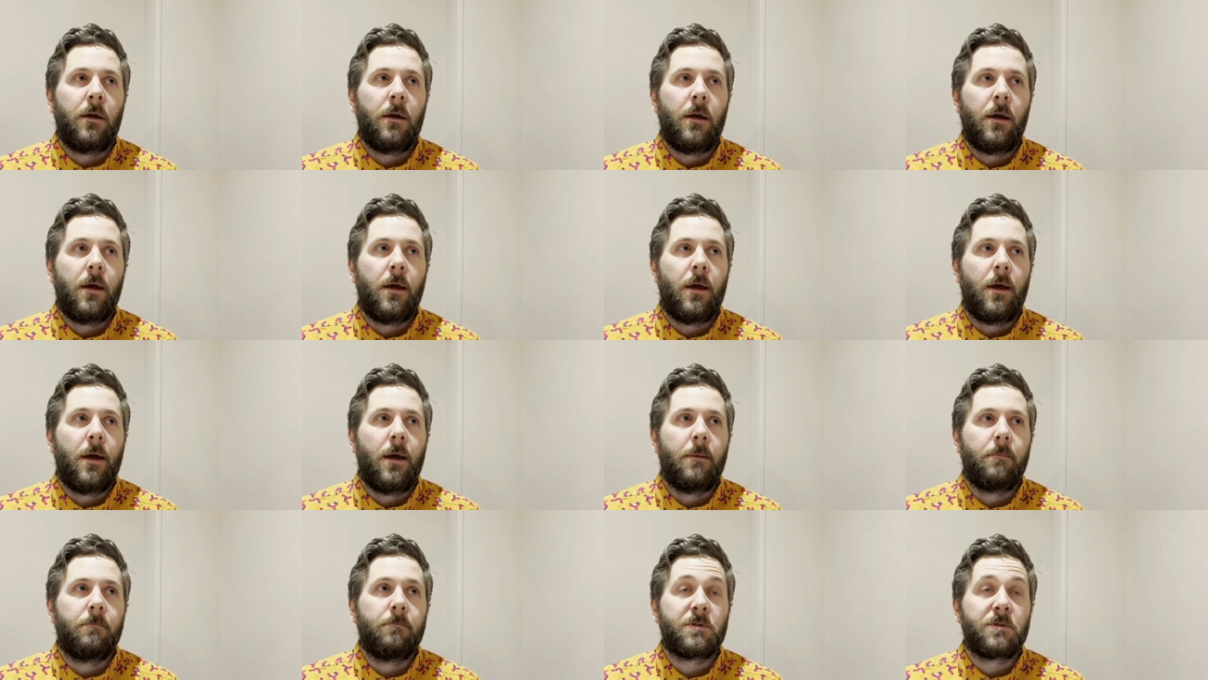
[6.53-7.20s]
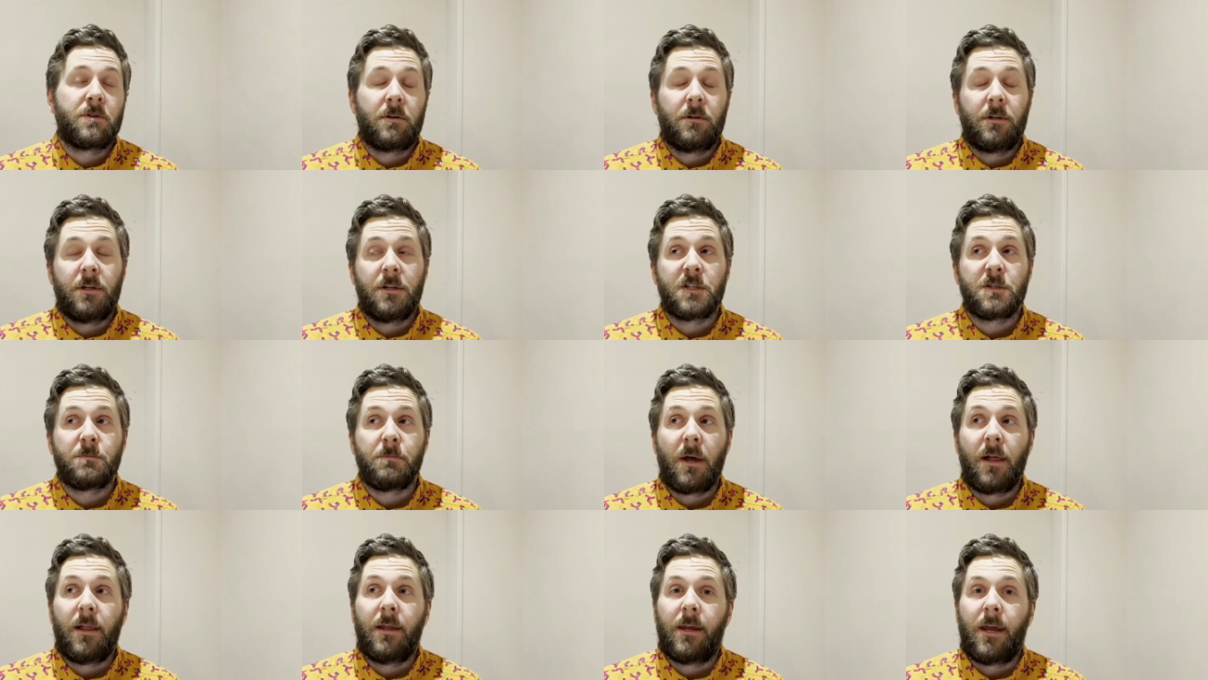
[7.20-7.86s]
certainly in
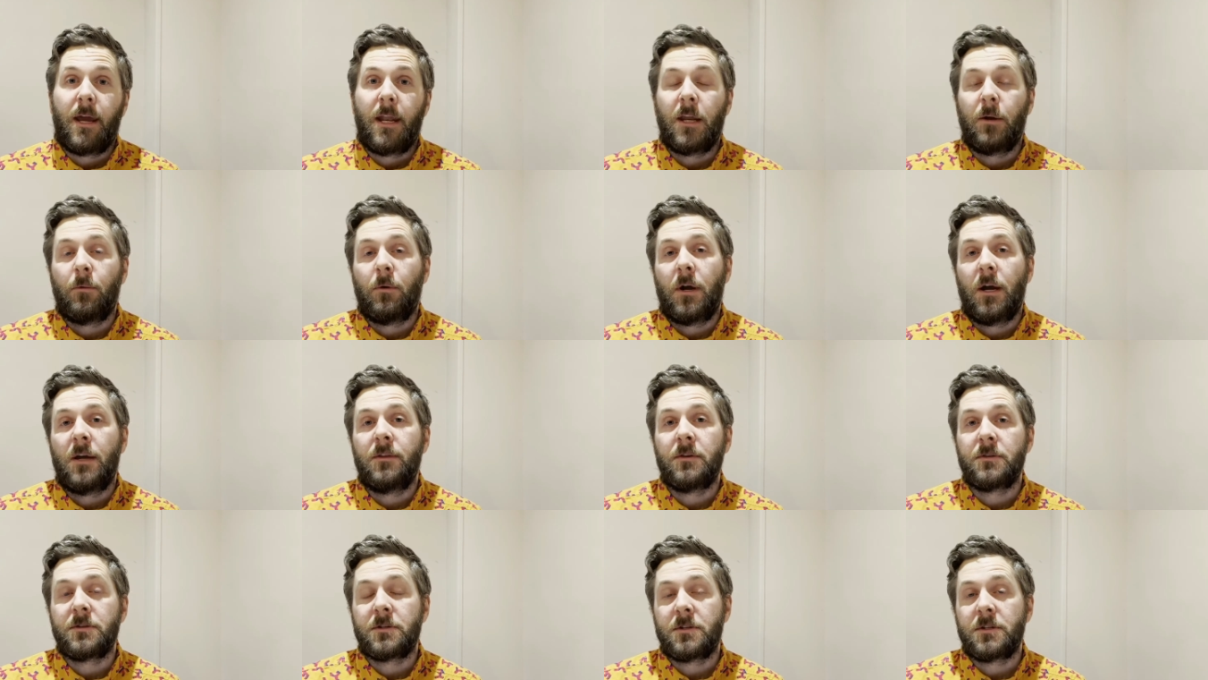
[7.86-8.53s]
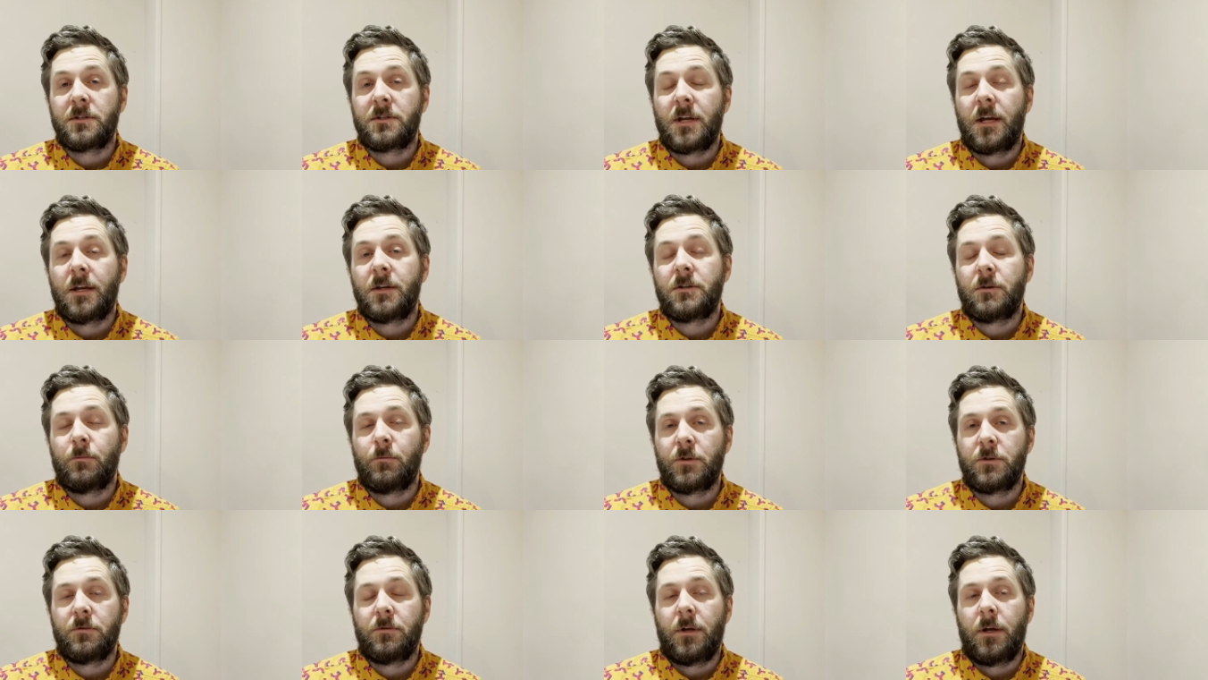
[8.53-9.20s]
spelling anyway, there's a distinction
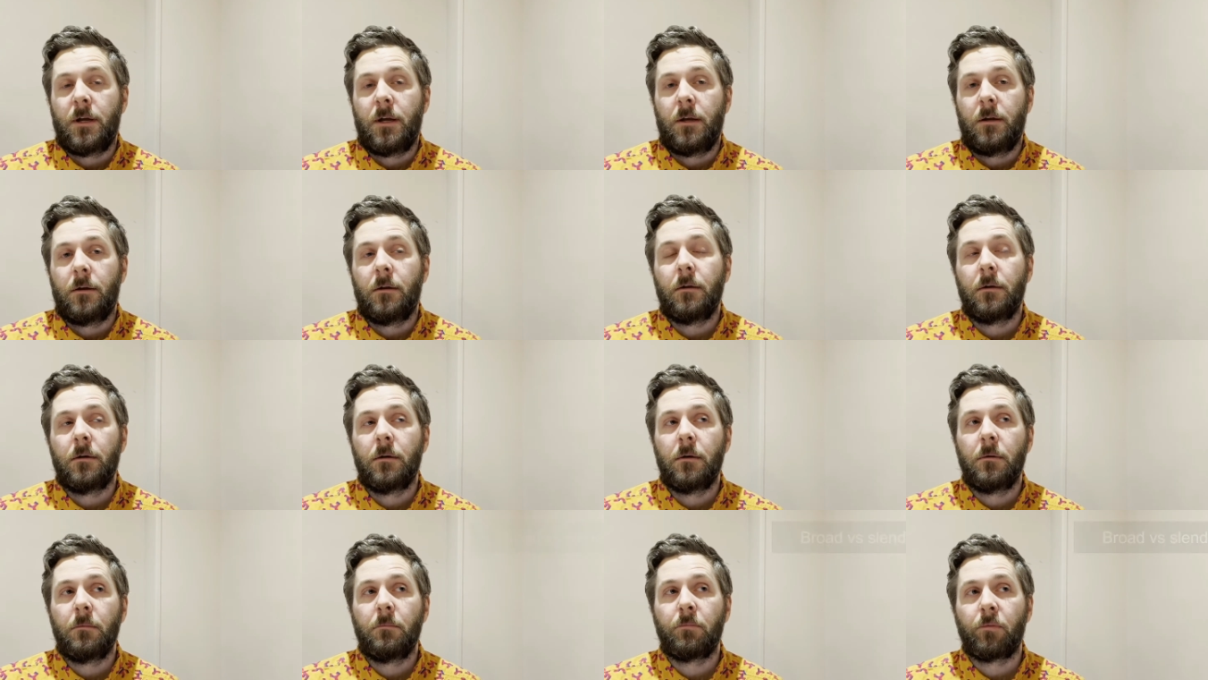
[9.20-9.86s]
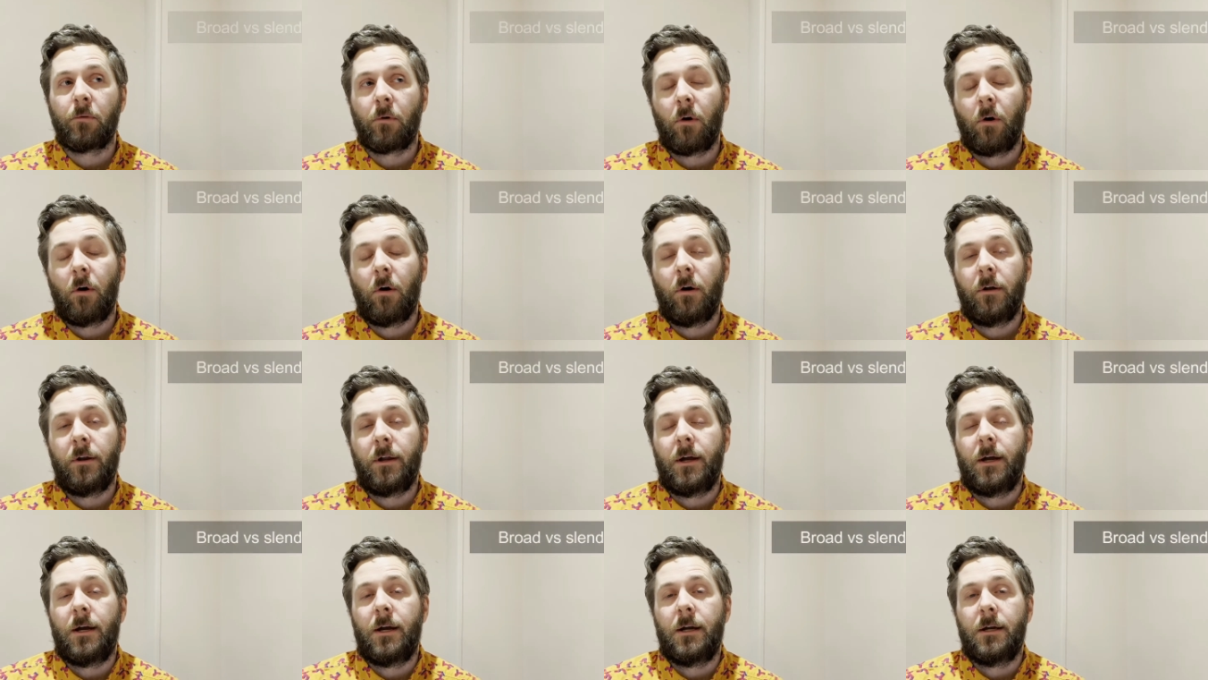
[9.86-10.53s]
between
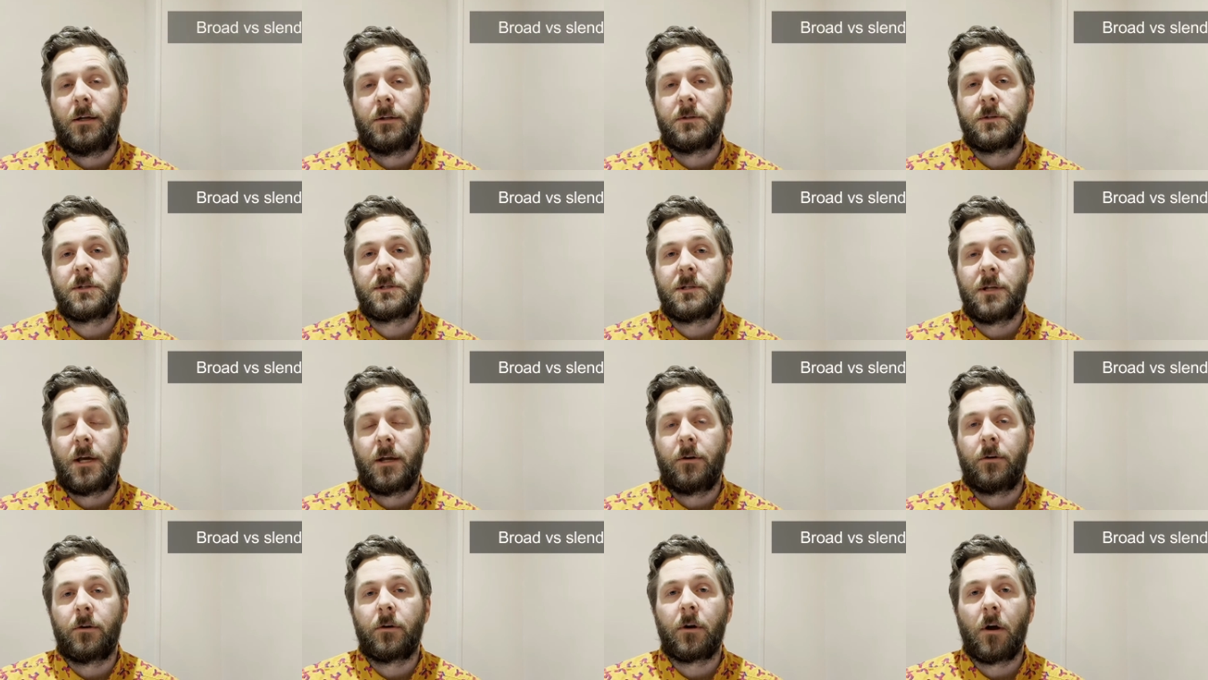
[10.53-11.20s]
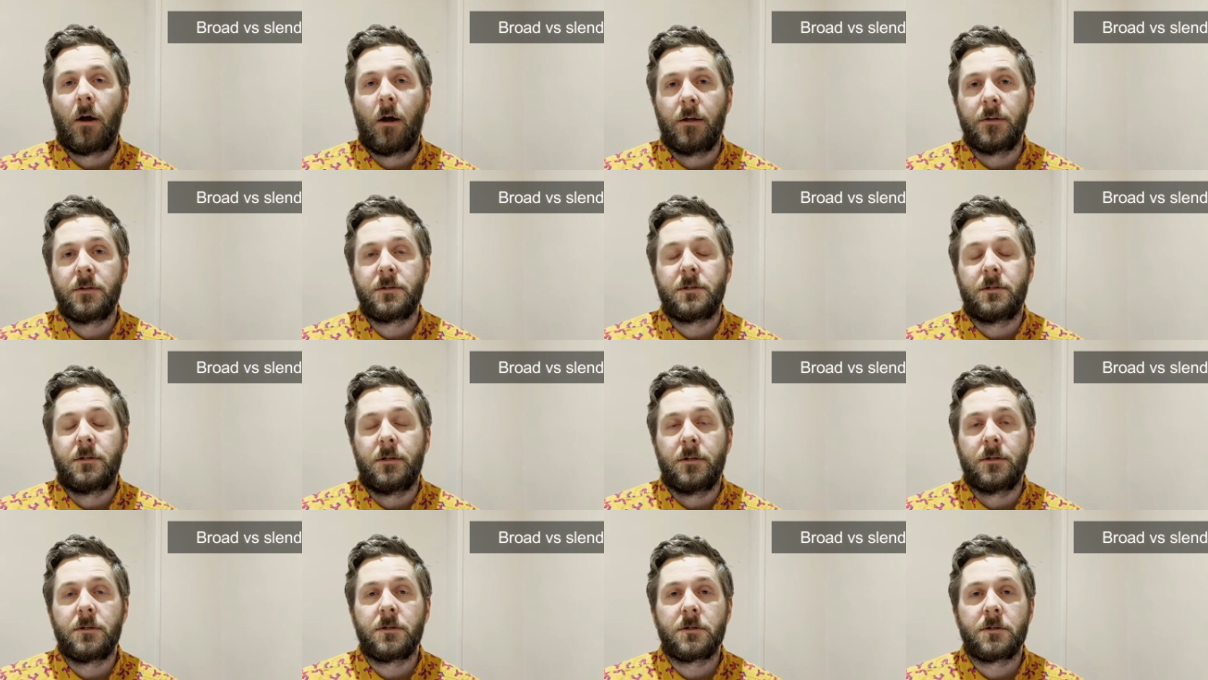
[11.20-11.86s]
broad and slender
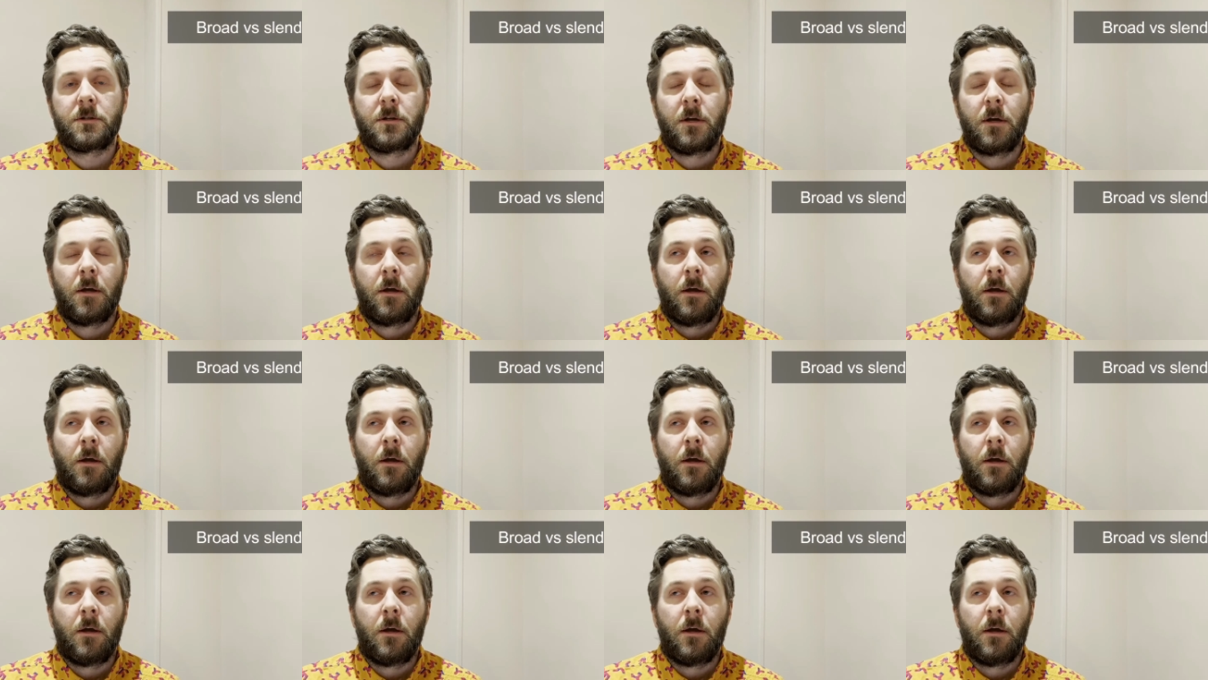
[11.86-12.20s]
consonants.